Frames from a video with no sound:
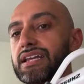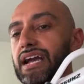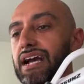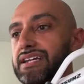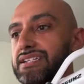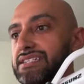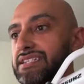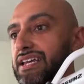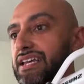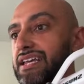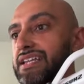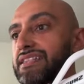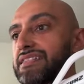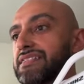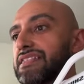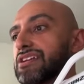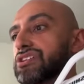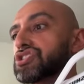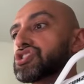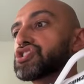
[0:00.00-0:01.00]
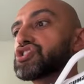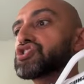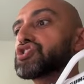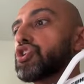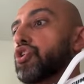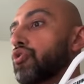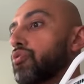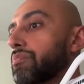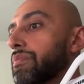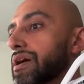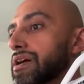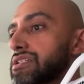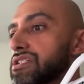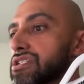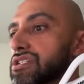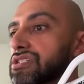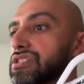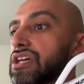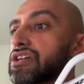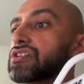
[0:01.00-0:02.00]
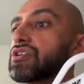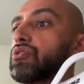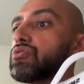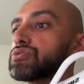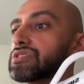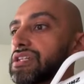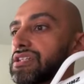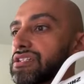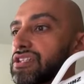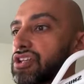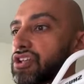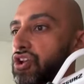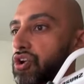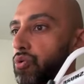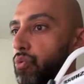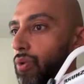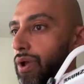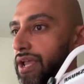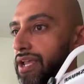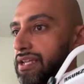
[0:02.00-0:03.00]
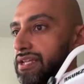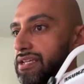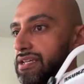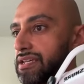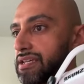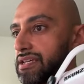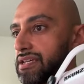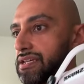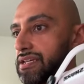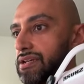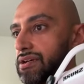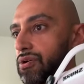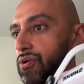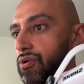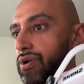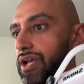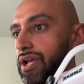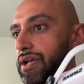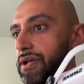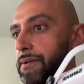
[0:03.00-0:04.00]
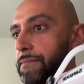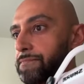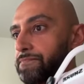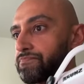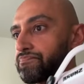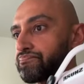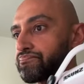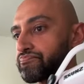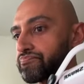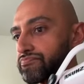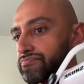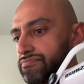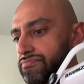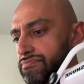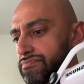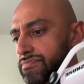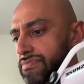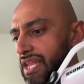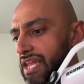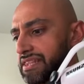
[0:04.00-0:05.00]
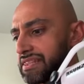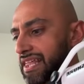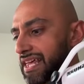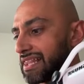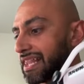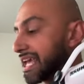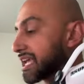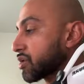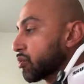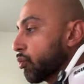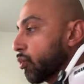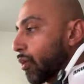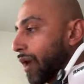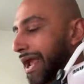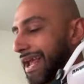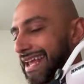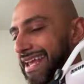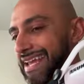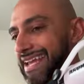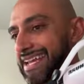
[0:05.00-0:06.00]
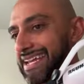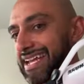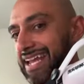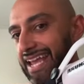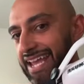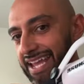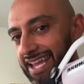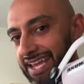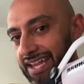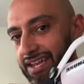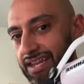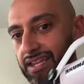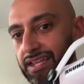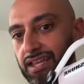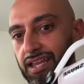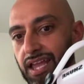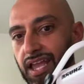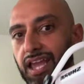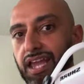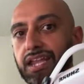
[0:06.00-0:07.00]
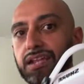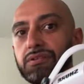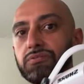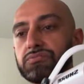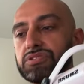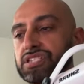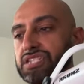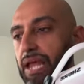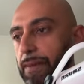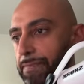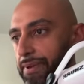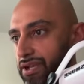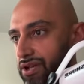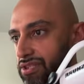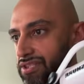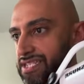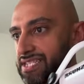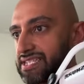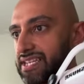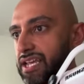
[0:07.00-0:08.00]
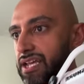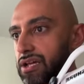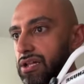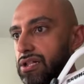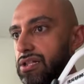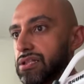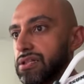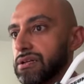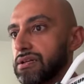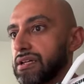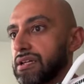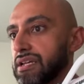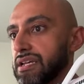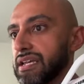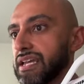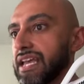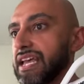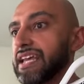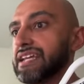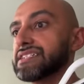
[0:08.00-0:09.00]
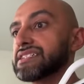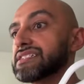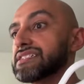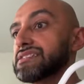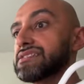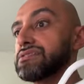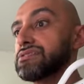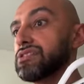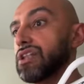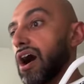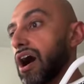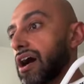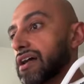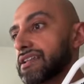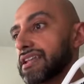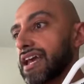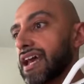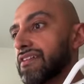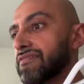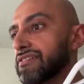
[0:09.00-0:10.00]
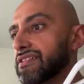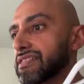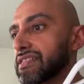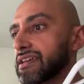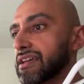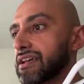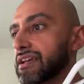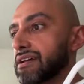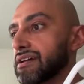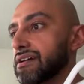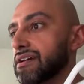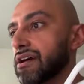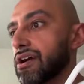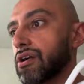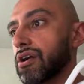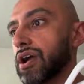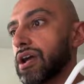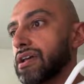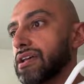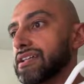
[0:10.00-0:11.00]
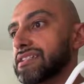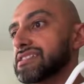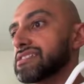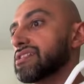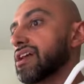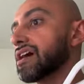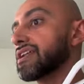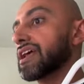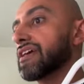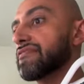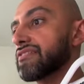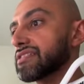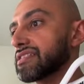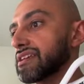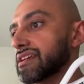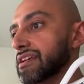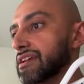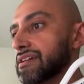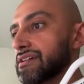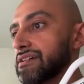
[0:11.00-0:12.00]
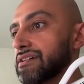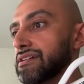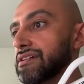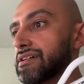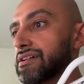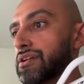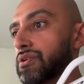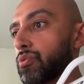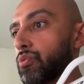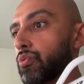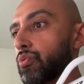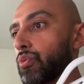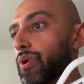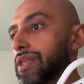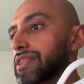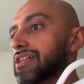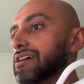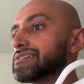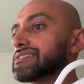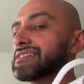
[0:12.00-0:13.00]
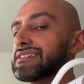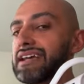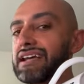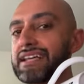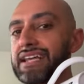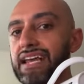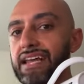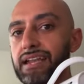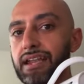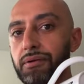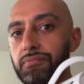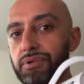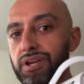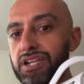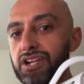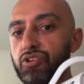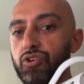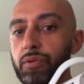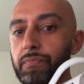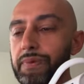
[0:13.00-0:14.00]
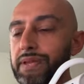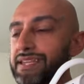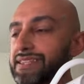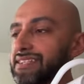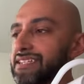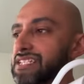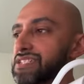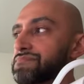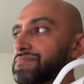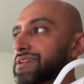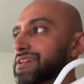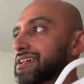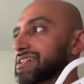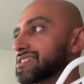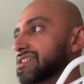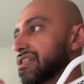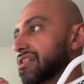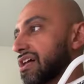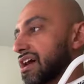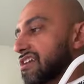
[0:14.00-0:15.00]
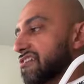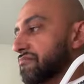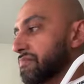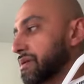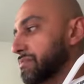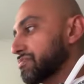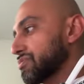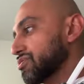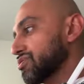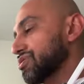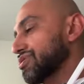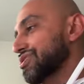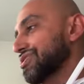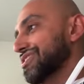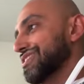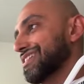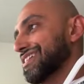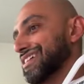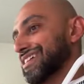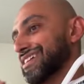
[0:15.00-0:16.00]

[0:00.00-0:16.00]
guys, there's so much that goes into your weight, okay? That like weighing in and stepping on the scale is not everything, all right? It's not everything. Weight loss, again, I'm going to repeat this because a lot of people